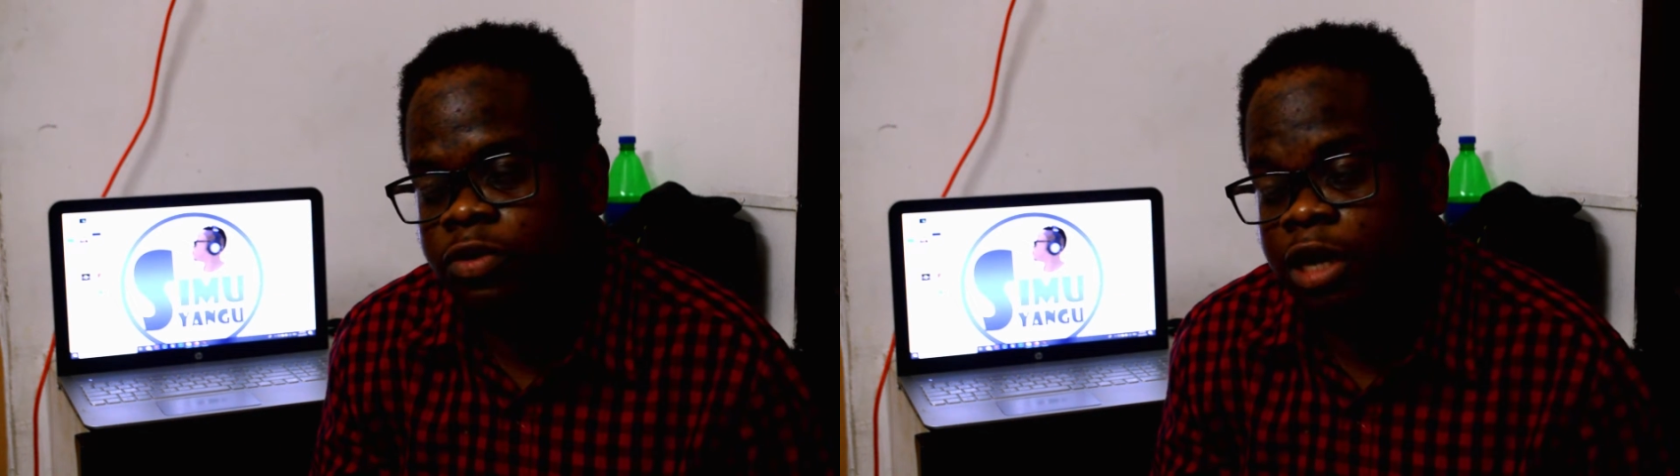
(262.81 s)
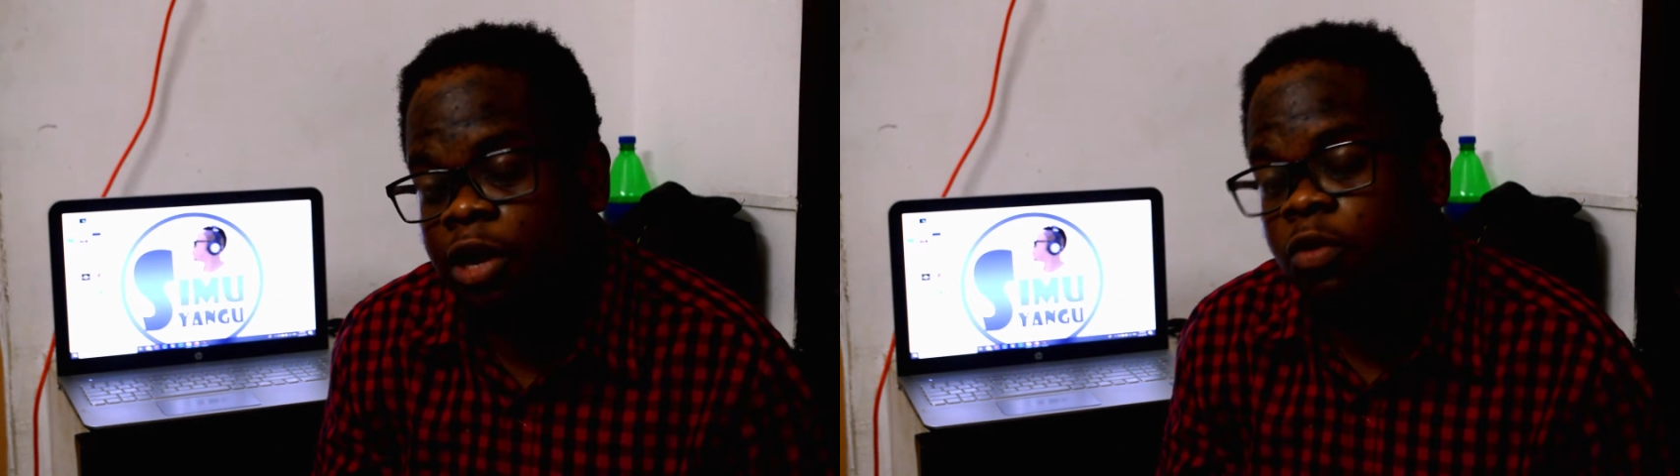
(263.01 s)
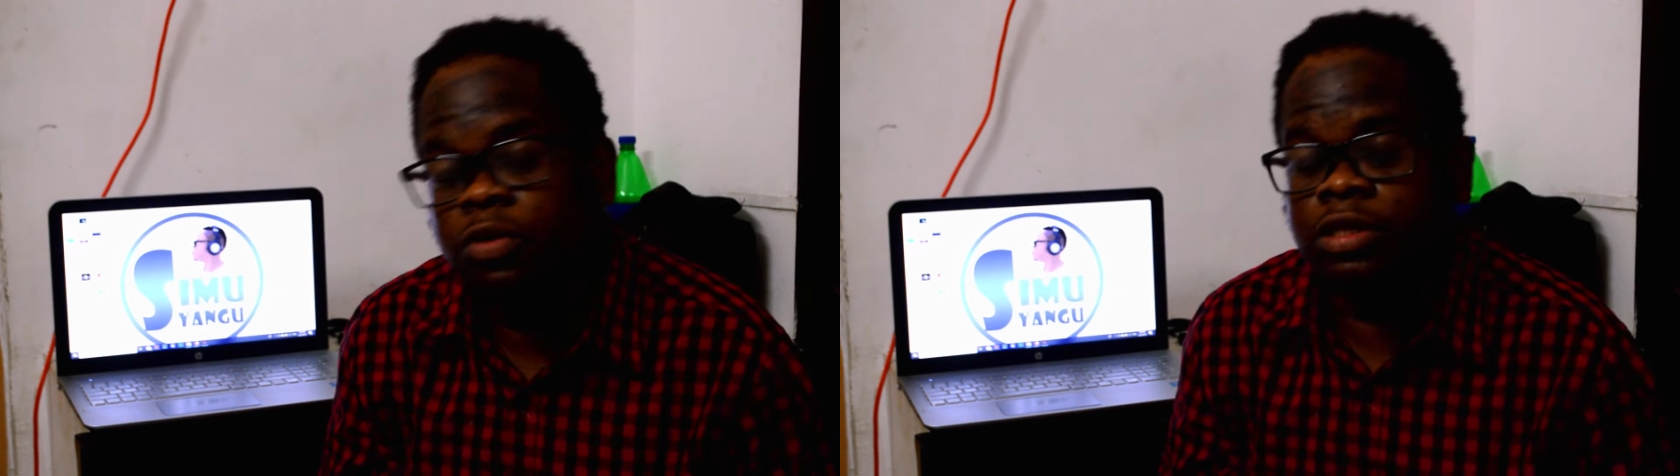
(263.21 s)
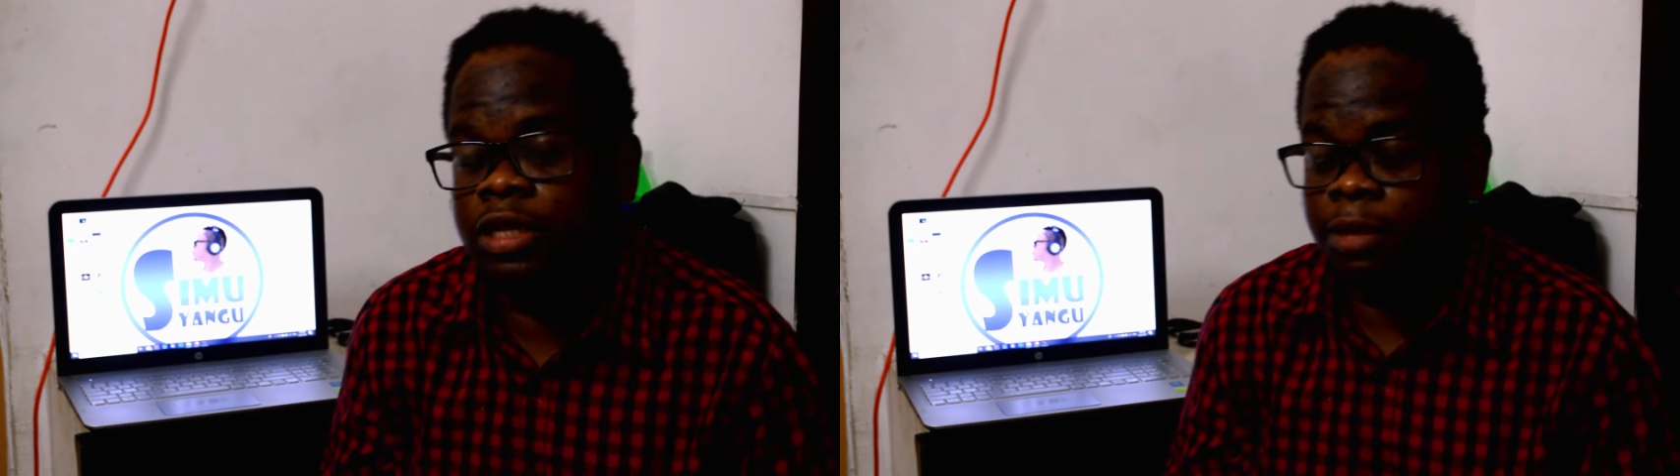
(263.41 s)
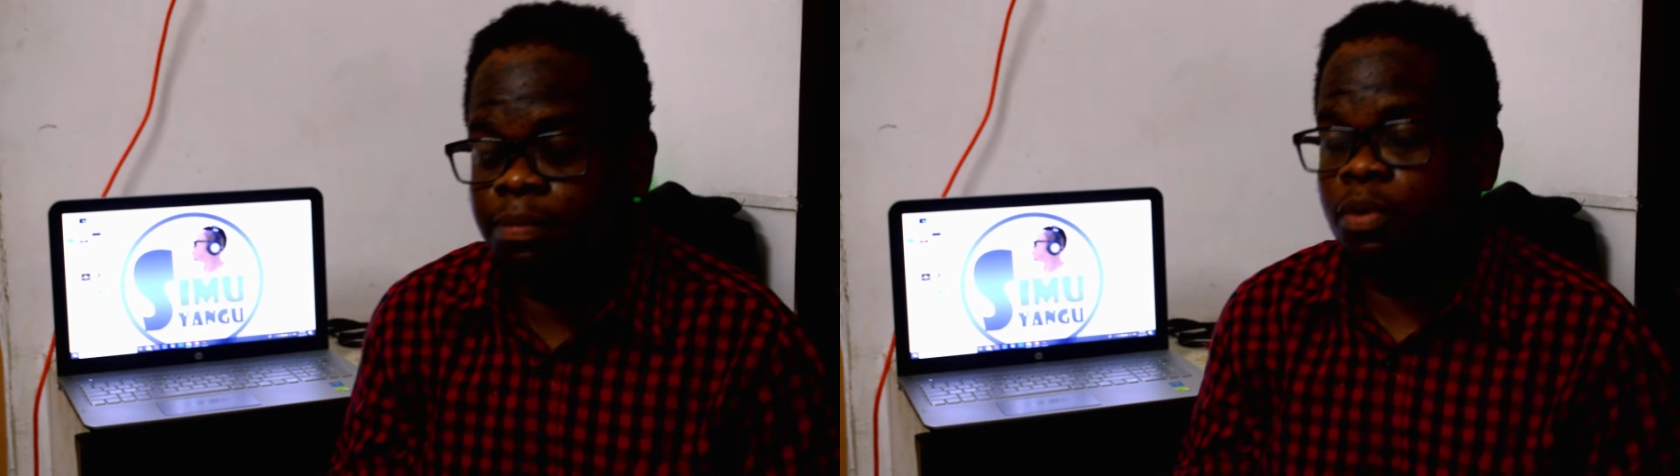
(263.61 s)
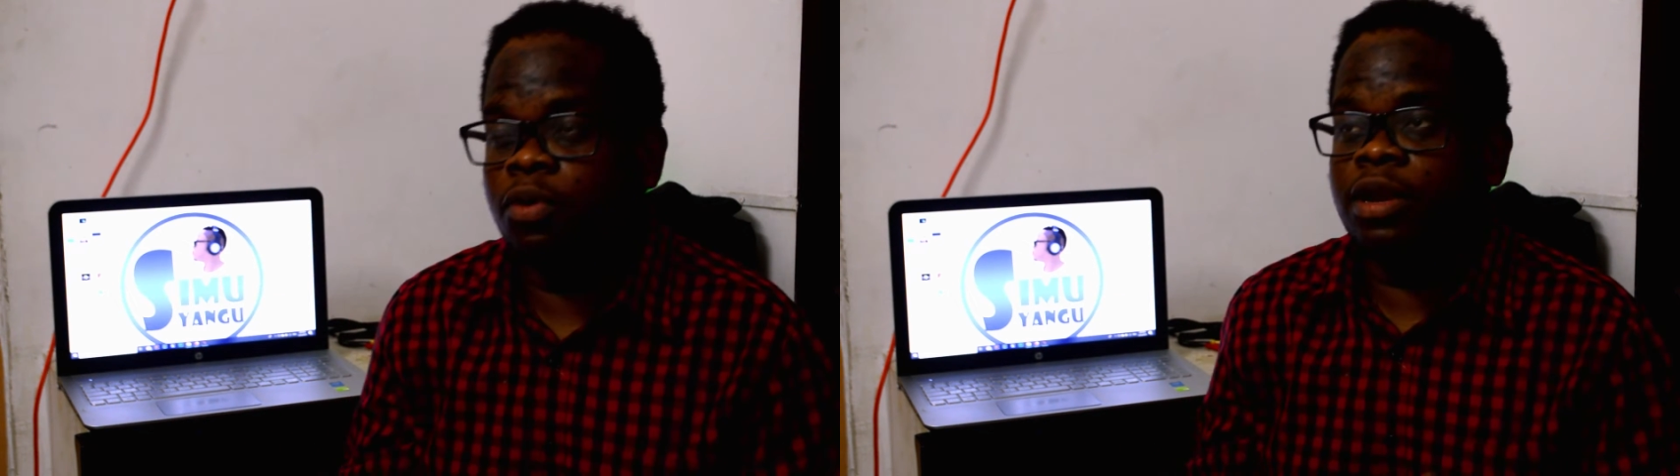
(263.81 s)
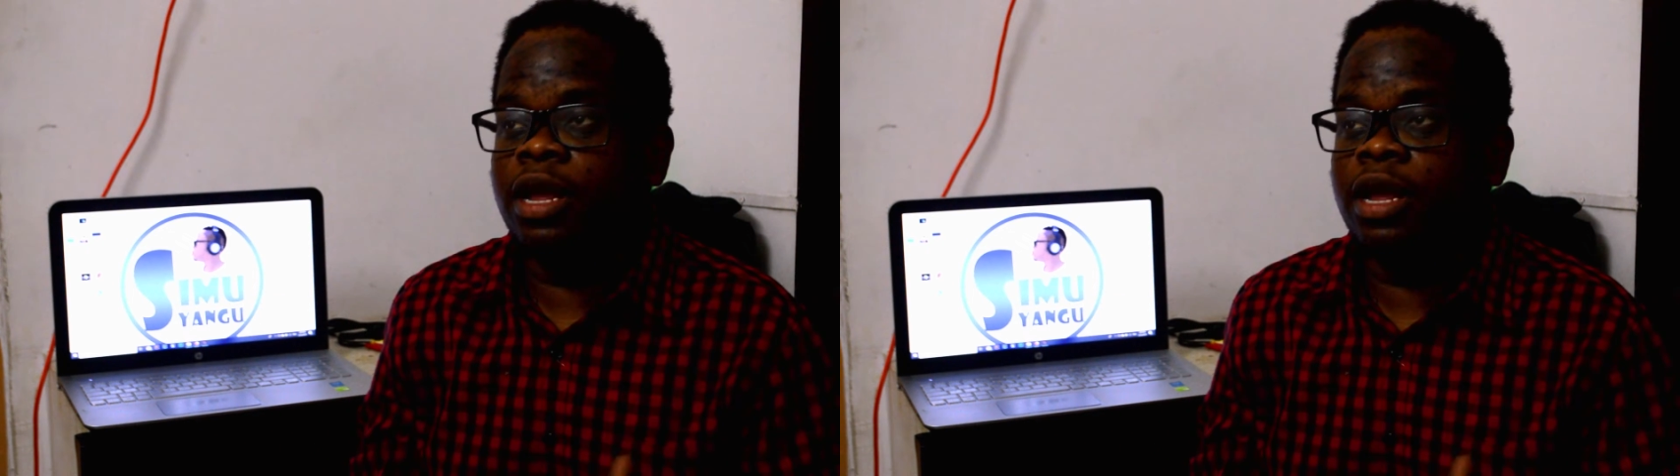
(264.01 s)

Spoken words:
turn on sleep mode,